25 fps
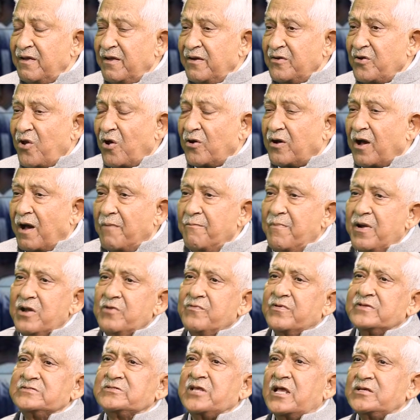now government
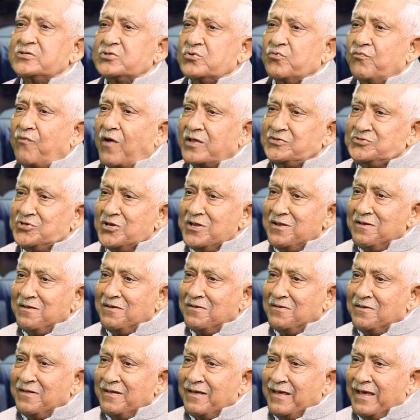was just watching.
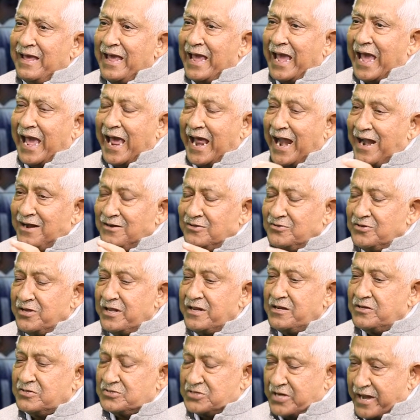Had
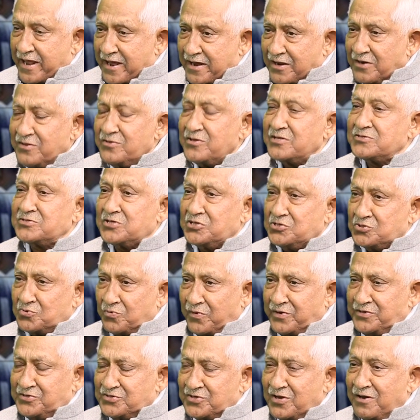they taken the
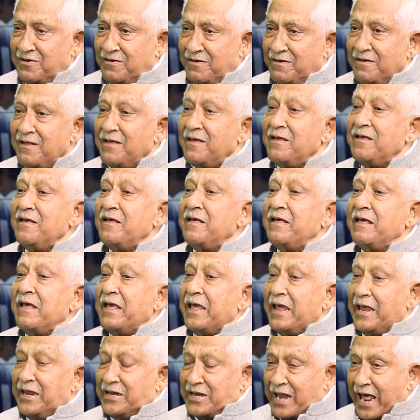situation
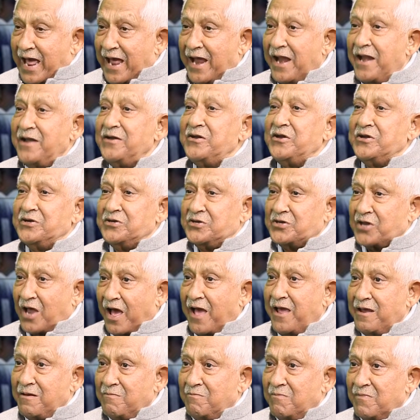in hand in
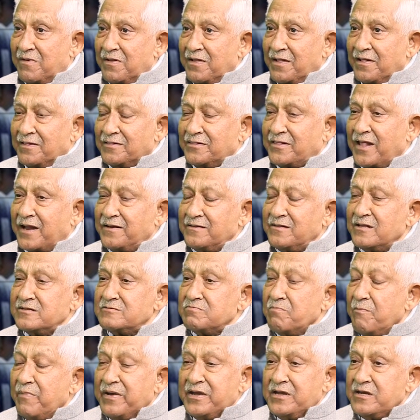time, then this
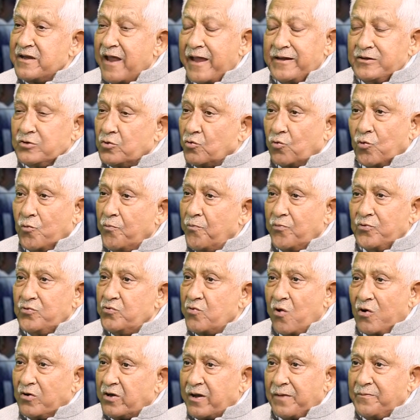midnight coup would
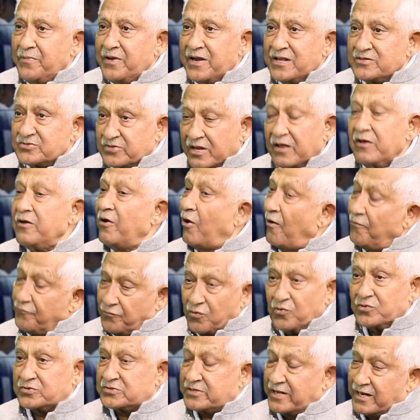not have been necessary. Of
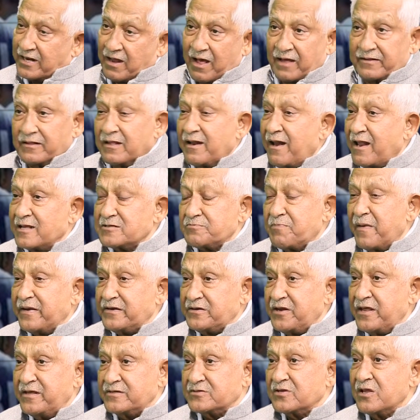course, the other
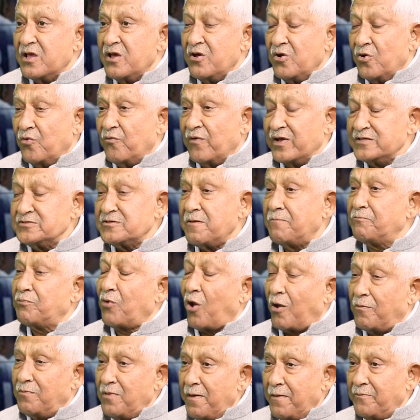aspect is, once the
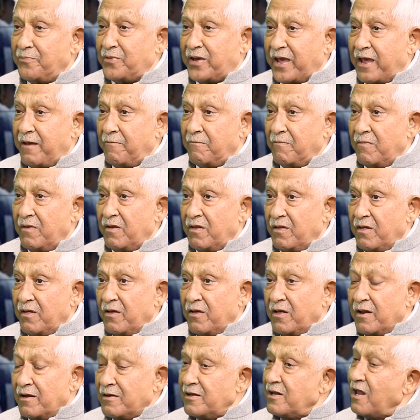problem came,
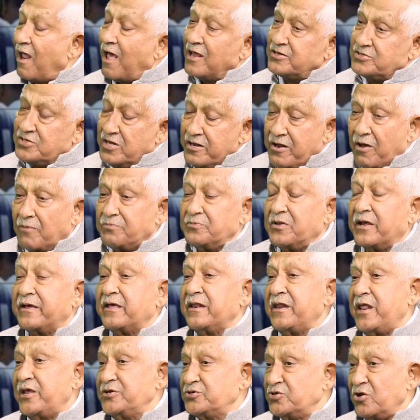largely of the
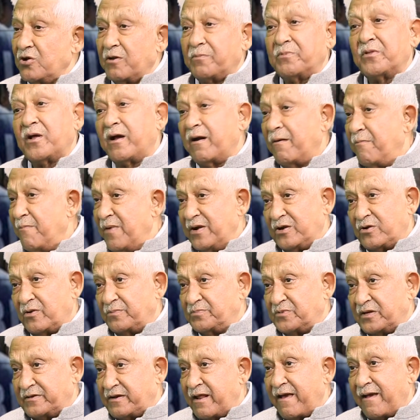creation of the government of
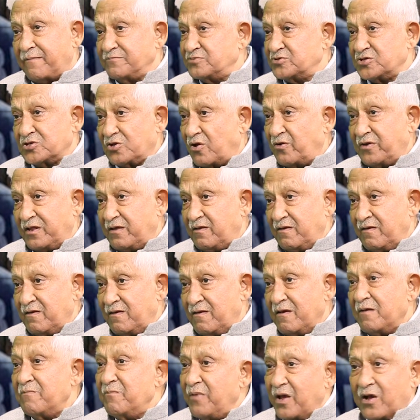the day, I'm sorry,
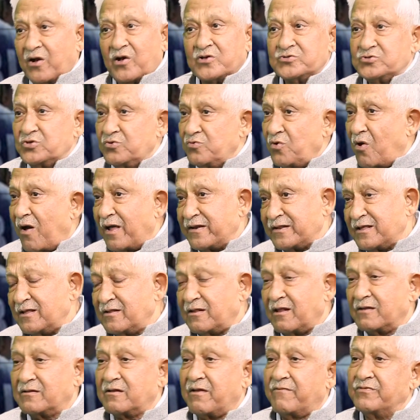because R.K.
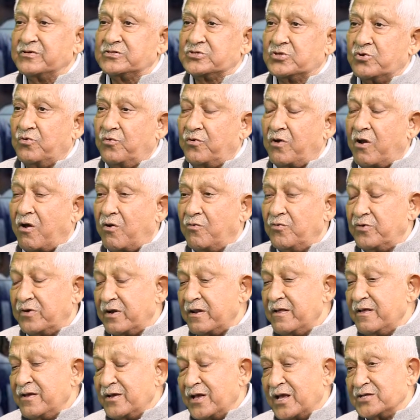Datta was thrown out,
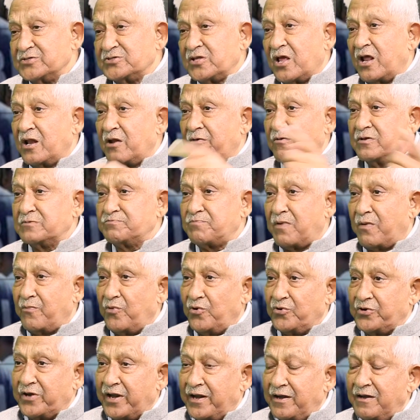Asthana was
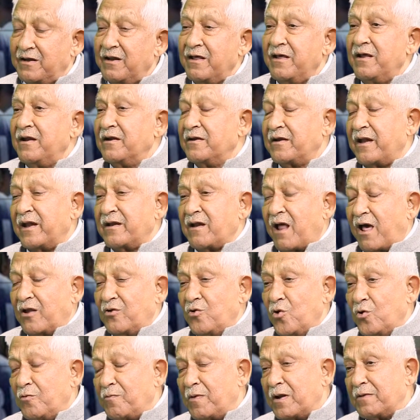promoted, then
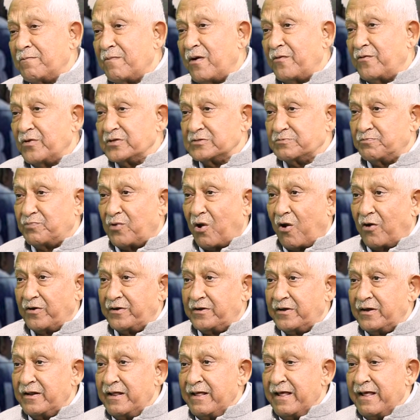Alok Verma was brought,